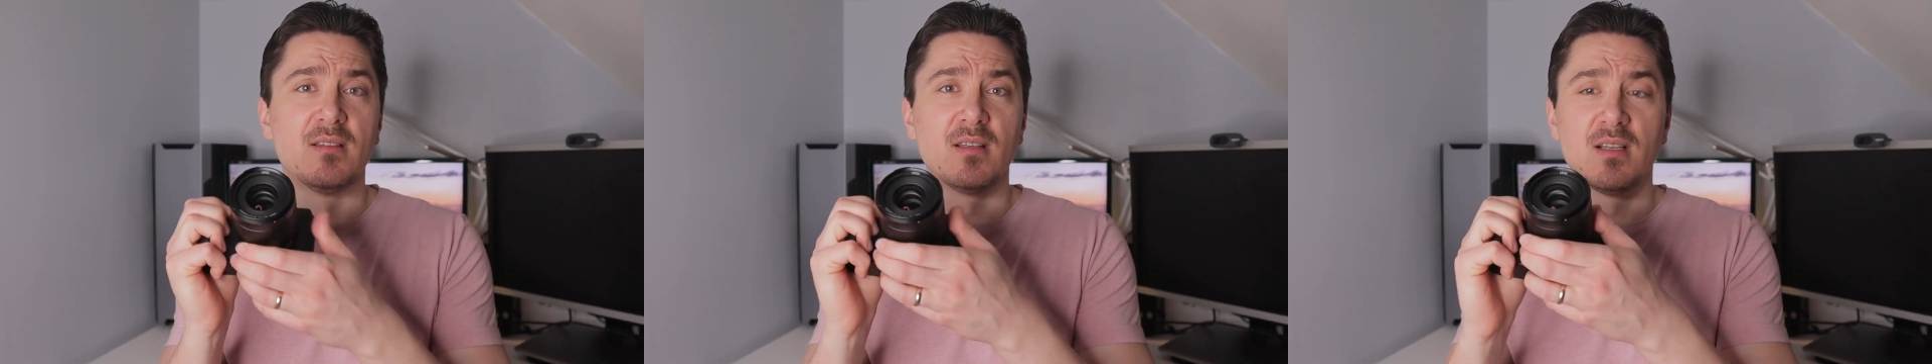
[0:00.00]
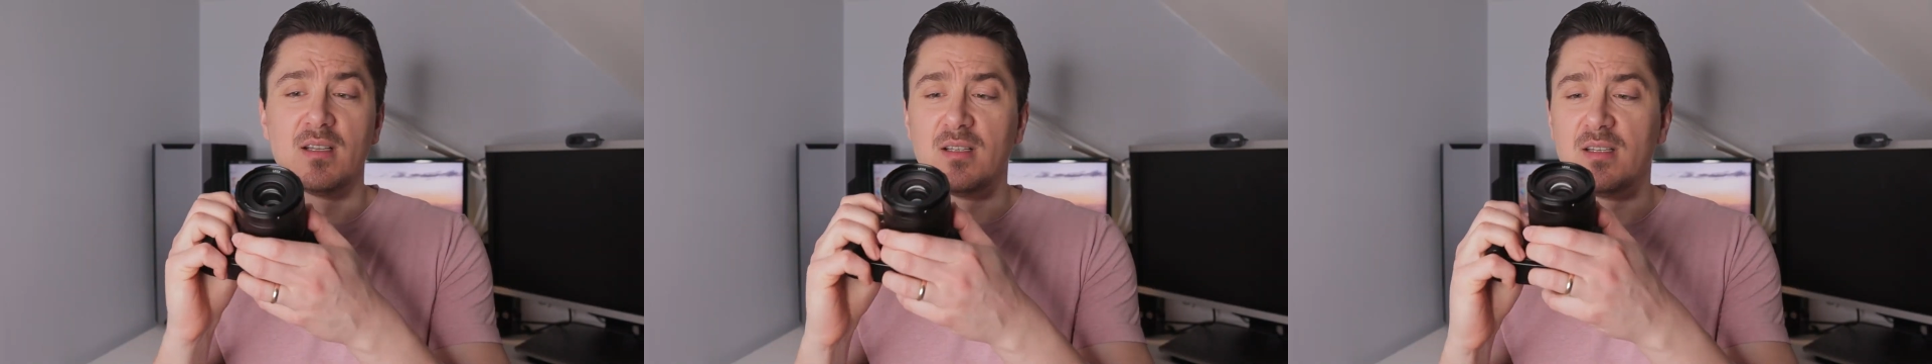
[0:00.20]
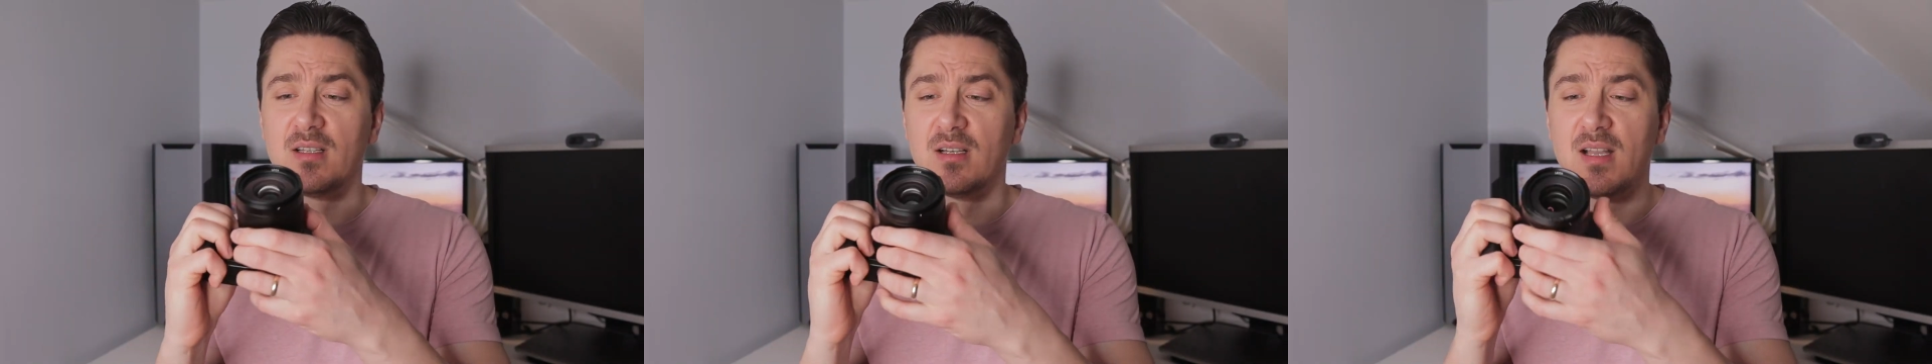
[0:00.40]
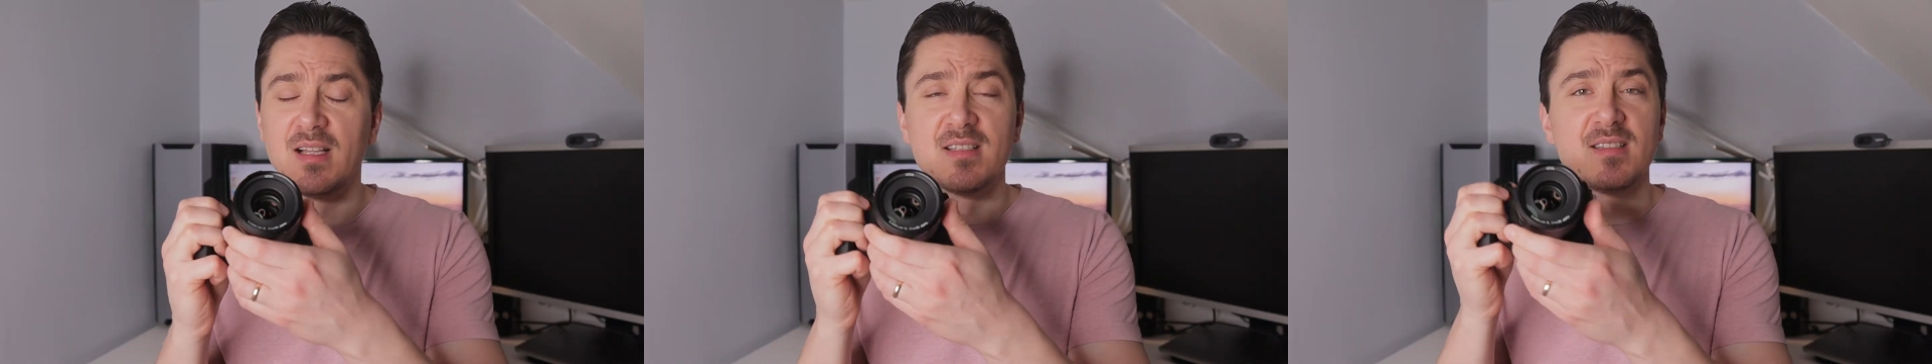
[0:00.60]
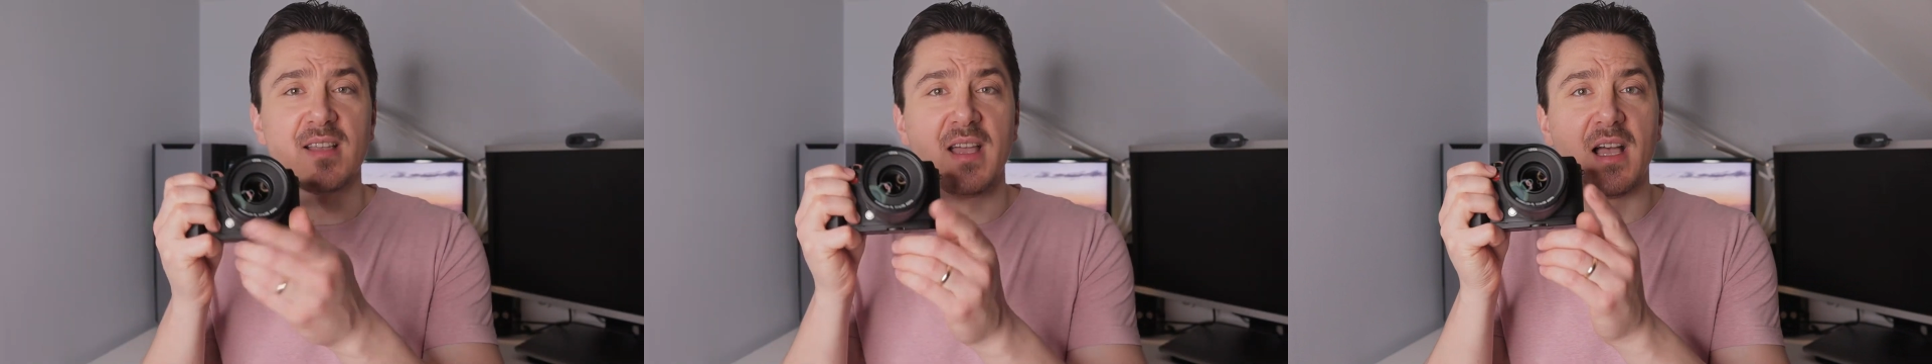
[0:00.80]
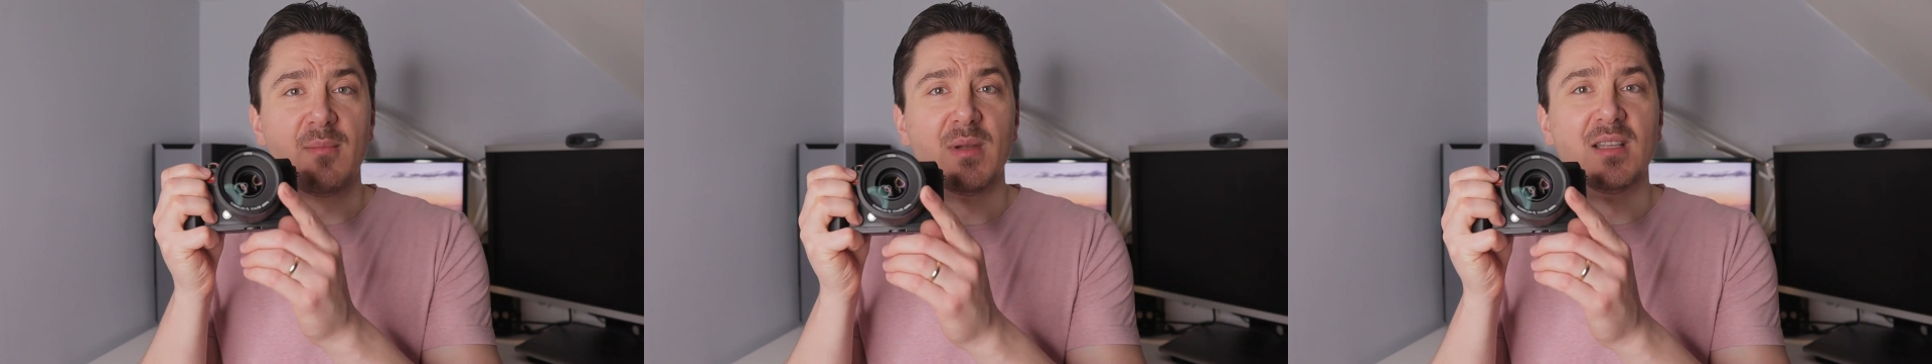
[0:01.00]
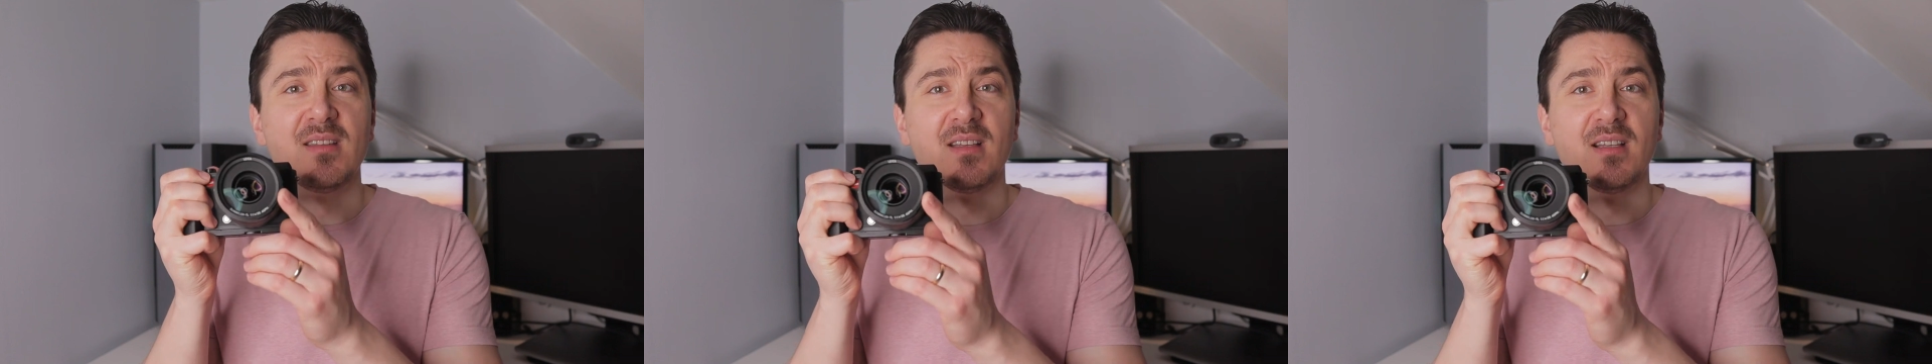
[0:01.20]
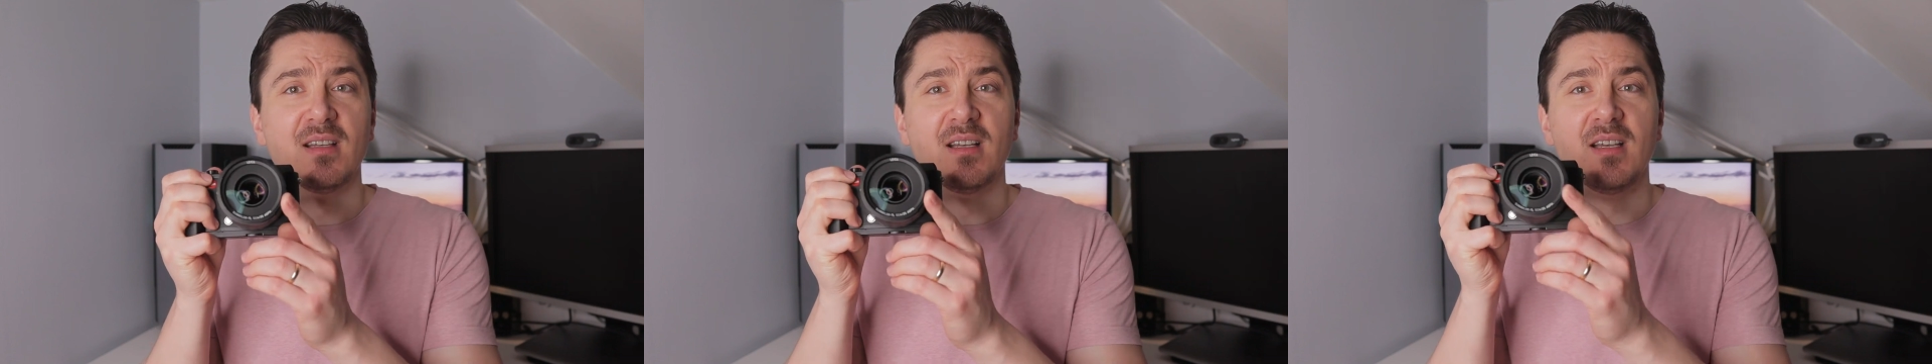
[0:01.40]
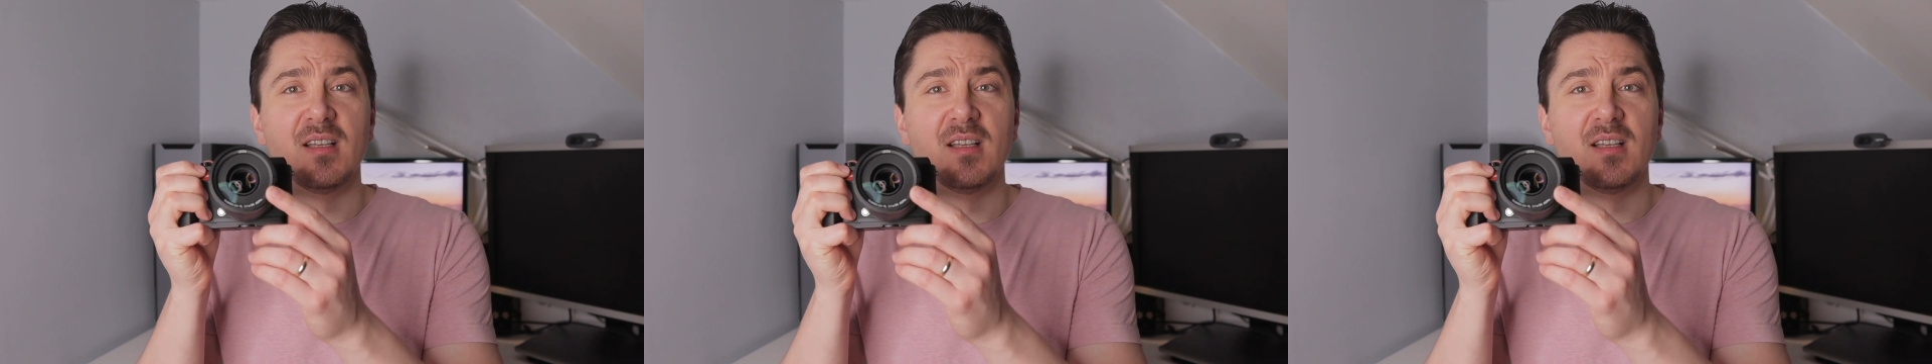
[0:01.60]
The lens diameter